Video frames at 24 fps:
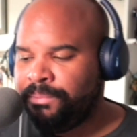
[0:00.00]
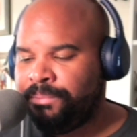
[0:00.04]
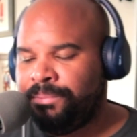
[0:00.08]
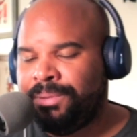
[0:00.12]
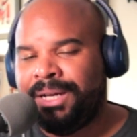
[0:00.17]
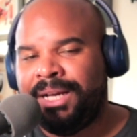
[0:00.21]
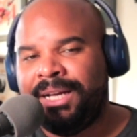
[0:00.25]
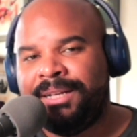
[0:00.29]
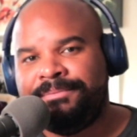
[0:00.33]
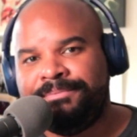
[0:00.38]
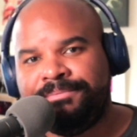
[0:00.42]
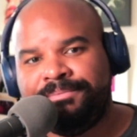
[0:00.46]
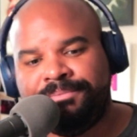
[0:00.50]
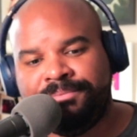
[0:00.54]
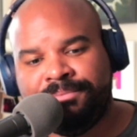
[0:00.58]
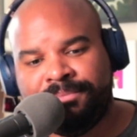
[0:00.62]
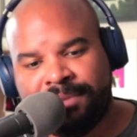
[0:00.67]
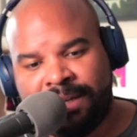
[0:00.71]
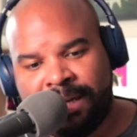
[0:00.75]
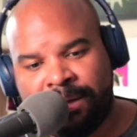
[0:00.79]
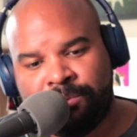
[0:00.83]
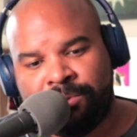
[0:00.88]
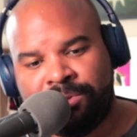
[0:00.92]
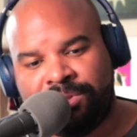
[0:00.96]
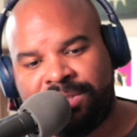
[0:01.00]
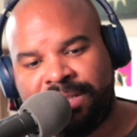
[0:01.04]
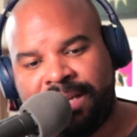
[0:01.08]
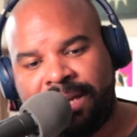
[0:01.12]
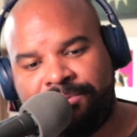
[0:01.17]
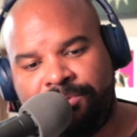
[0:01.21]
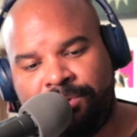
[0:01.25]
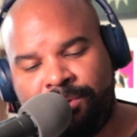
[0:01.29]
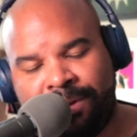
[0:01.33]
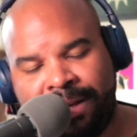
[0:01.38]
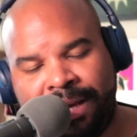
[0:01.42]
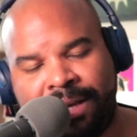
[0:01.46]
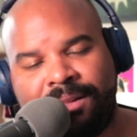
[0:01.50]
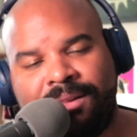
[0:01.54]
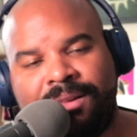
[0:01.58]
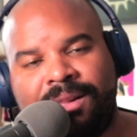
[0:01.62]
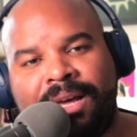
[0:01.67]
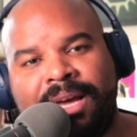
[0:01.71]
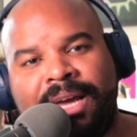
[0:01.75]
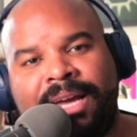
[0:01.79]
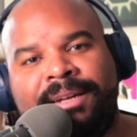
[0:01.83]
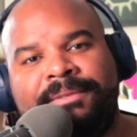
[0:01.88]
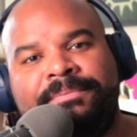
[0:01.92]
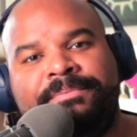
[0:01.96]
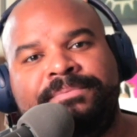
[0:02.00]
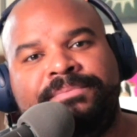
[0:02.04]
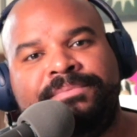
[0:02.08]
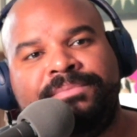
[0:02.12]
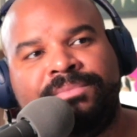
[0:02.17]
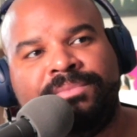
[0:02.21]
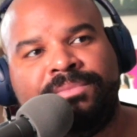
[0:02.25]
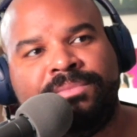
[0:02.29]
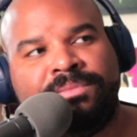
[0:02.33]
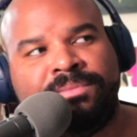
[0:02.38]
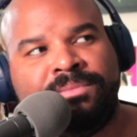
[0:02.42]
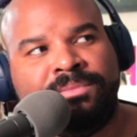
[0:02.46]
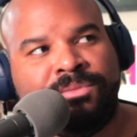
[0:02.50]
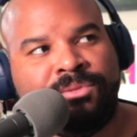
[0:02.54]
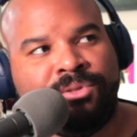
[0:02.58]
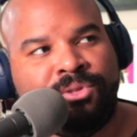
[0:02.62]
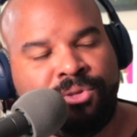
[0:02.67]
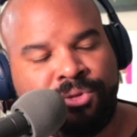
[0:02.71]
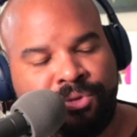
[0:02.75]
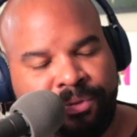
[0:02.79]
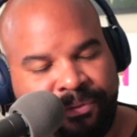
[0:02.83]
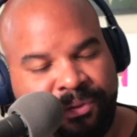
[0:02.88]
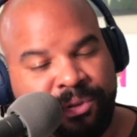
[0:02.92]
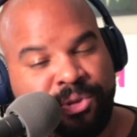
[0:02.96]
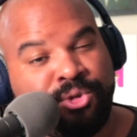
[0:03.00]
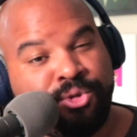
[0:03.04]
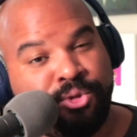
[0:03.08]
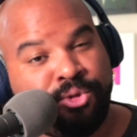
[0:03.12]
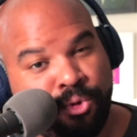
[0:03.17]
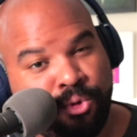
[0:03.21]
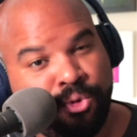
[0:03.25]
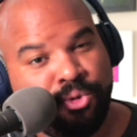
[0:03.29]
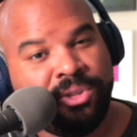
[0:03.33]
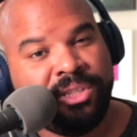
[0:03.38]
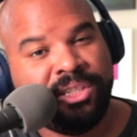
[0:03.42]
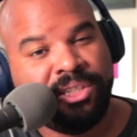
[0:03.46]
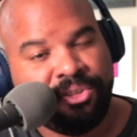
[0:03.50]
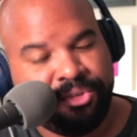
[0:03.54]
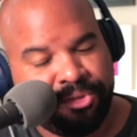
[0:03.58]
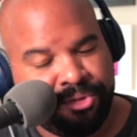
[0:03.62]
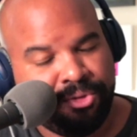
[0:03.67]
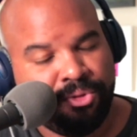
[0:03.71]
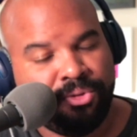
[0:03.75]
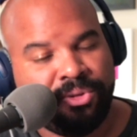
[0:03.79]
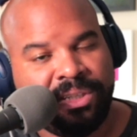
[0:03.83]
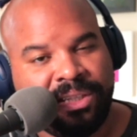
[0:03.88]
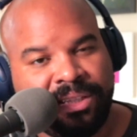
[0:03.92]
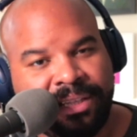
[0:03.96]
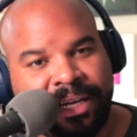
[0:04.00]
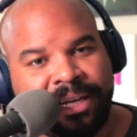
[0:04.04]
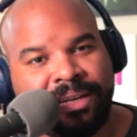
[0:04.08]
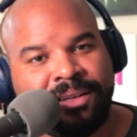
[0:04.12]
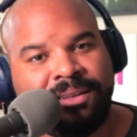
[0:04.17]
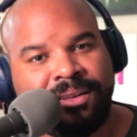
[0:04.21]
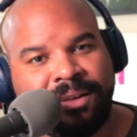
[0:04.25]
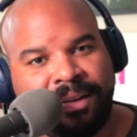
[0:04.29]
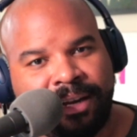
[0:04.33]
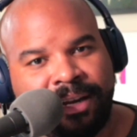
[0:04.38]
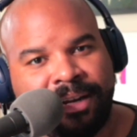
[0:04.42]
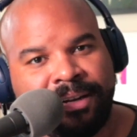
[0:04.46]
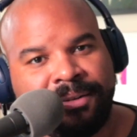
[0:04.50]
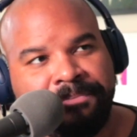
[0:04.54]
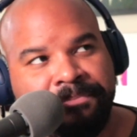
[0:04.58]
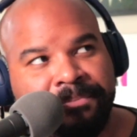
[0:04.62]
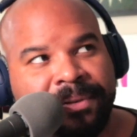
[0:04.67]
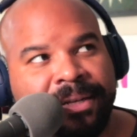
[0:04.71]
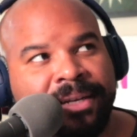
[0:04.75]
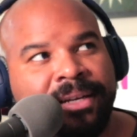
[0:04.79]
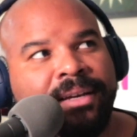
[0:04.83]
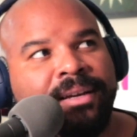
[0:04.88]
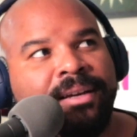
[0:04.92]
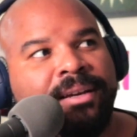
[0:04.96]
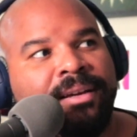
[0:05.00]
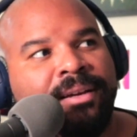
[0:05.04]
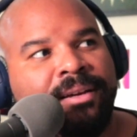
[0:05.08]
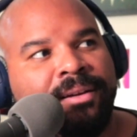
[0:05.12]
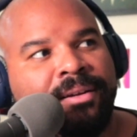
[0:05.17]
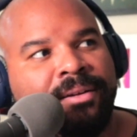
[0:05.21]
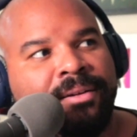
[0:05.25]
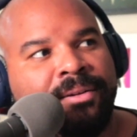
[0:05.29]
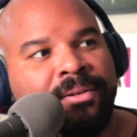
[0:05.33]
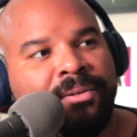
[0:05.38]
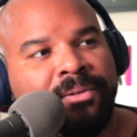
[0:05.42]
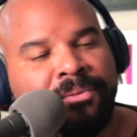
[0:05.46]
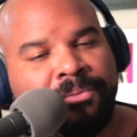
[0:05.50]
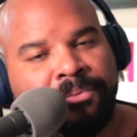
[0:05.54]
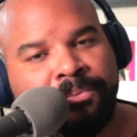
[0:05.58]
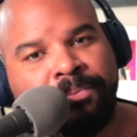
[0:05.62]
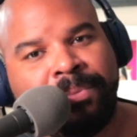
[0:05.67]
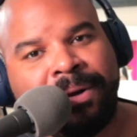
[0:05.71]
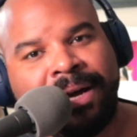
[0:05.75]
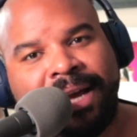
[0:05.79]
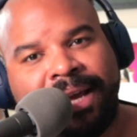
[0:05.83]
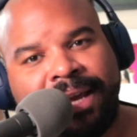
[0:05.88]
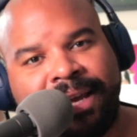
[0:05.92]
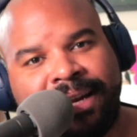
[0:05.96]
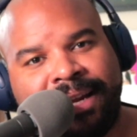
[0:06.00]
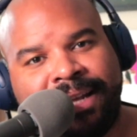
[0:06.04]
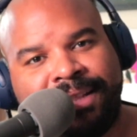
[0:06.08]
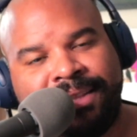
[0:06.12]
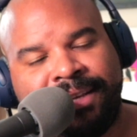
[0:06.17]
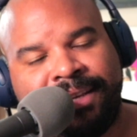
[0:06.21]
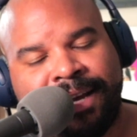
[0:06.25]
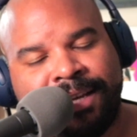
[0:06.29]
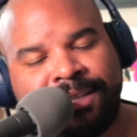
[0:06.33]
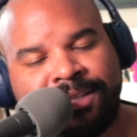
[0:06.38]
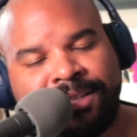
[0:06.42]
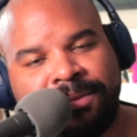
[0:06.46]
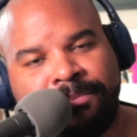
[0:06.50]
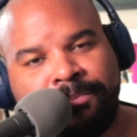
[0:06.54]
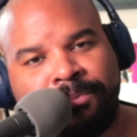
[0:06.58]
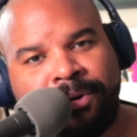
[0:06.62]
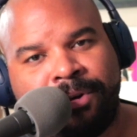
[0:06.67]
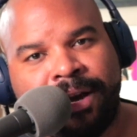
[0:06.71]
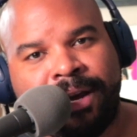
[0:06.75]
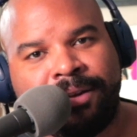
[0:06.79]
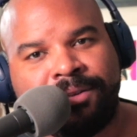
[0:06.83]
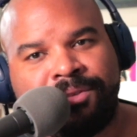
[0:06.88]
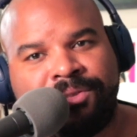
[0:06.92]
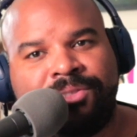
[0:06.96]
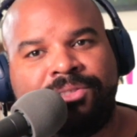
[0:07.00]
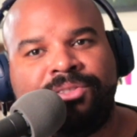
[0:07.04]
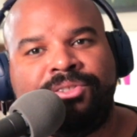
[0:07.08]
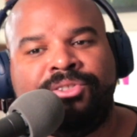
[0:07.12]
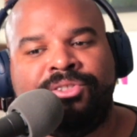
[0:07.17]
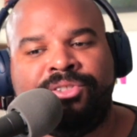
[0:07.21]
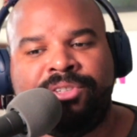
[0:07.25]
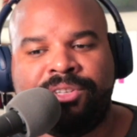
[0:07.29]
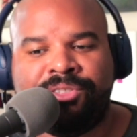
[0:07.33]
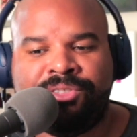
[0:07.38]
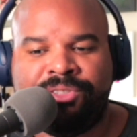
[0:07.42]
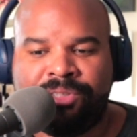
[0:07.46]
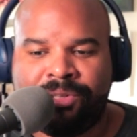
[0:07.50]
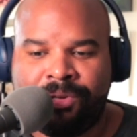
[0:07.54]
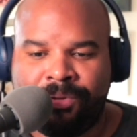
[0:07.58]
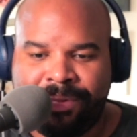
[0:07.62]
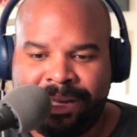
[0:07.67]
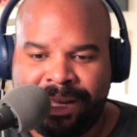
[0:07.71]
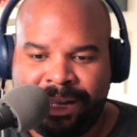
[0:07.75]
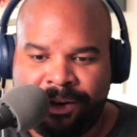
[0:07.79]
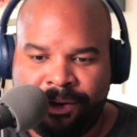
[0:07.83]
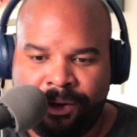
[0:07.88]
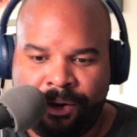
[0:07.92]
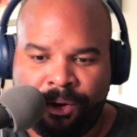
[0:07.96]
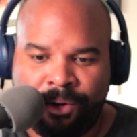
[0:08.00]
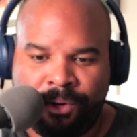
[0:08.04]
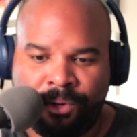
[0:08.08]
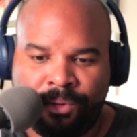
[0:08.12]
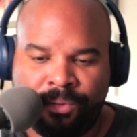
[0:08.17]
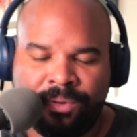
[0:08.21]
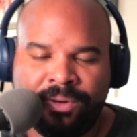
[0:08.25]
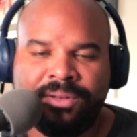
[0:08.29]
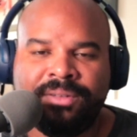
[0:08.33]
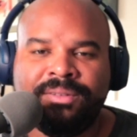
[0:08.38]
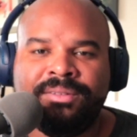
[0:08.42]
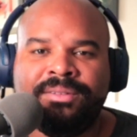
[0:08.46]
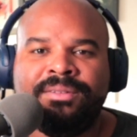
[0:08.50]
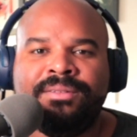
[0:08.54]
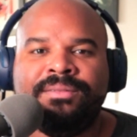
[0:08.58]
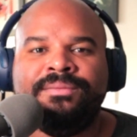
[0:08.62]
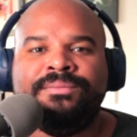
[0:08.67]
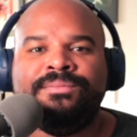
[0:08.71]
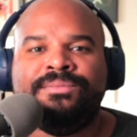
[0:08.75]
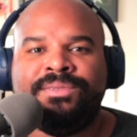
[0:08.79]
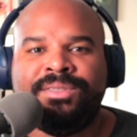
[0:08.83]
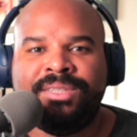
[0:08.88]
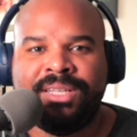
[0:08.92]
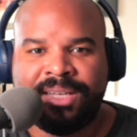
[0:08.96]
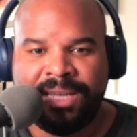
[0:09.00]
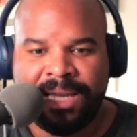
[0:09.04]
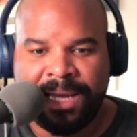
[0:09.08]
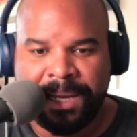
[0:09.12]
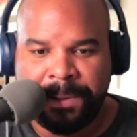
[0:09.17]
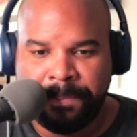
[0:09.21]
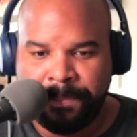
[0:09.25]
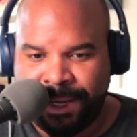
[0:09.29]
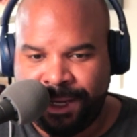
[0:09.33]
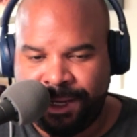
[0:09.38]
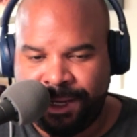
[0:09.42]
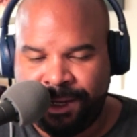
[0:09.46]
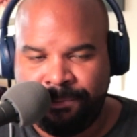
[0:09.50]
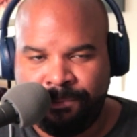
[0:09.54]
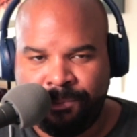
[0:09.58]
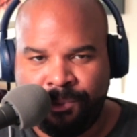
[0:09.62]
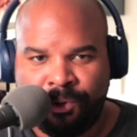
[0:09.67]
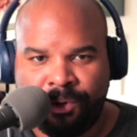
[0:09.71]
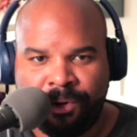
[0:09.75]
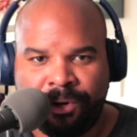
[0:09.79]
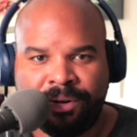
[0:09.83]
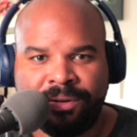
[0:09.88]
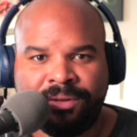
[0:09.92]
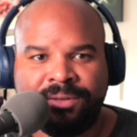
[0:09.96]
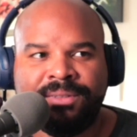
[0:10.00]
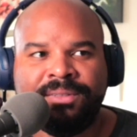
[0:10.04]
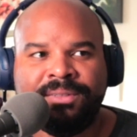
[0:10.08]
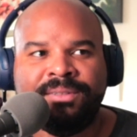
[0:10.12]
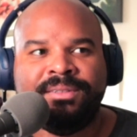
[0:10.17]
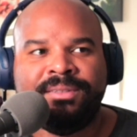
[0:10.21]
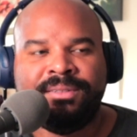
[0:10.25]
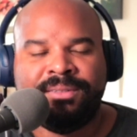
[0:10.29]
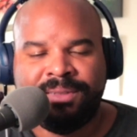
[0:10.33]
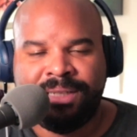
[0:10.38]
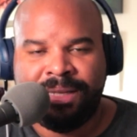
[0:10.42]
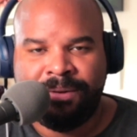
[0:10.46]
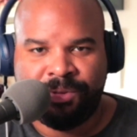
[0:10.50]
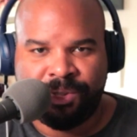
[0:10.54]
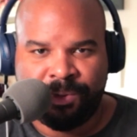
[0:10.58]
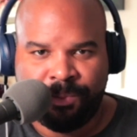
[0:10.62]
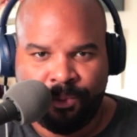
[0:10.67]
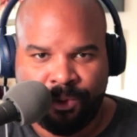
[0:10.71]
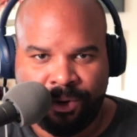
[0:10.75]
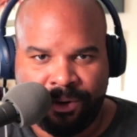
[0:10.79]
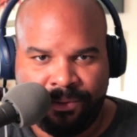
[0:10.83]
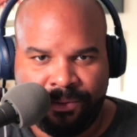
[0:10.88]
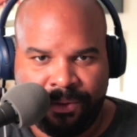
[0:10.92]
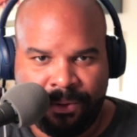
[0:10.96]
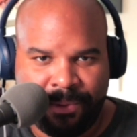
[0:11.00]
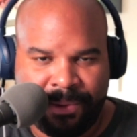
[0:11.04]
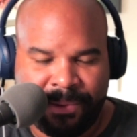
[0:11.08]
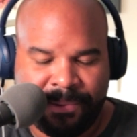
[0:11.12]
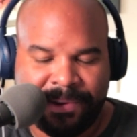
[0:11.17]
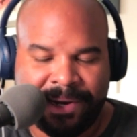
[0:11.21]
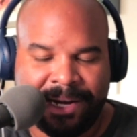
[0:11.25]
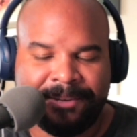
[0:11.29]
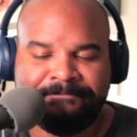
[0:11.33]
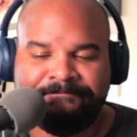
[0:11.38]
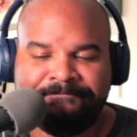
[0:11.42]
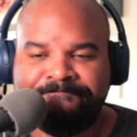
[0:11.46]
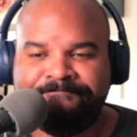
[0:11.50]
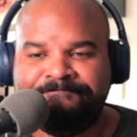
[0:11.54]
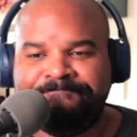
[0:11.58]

But I will say, if you like a line, if you truly, truly like a line, buy it at the asking price just so they know to keep making more, give us more of what we want.